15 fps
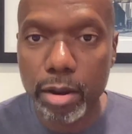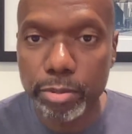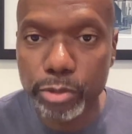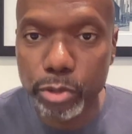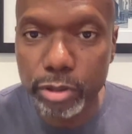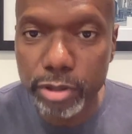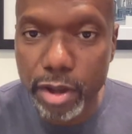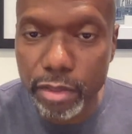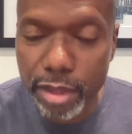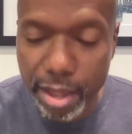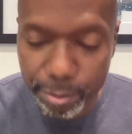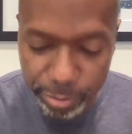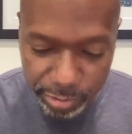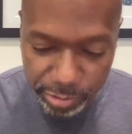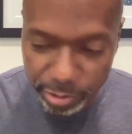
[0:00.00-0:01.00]
to another
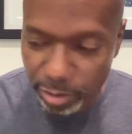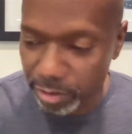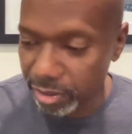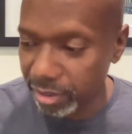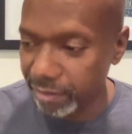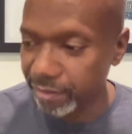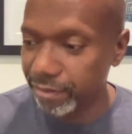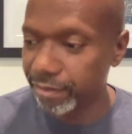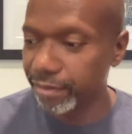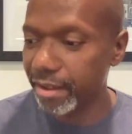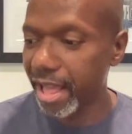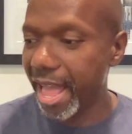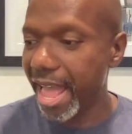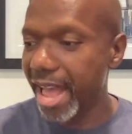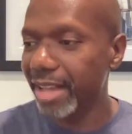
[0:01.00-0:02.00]
episode of
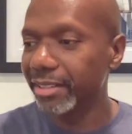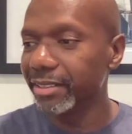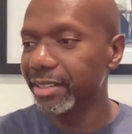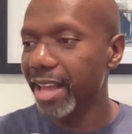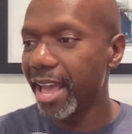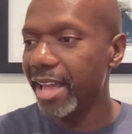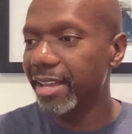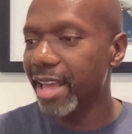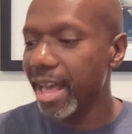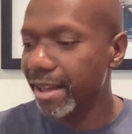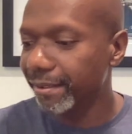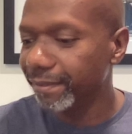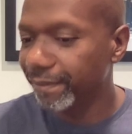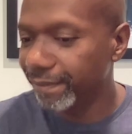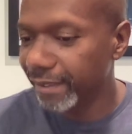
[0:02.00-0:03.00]
Allan
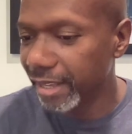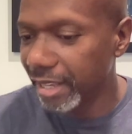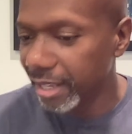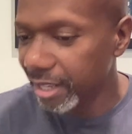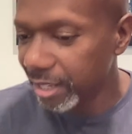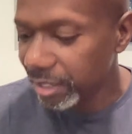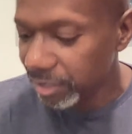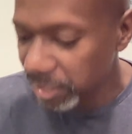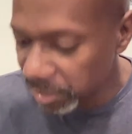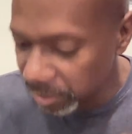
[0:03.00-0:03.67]
AF. You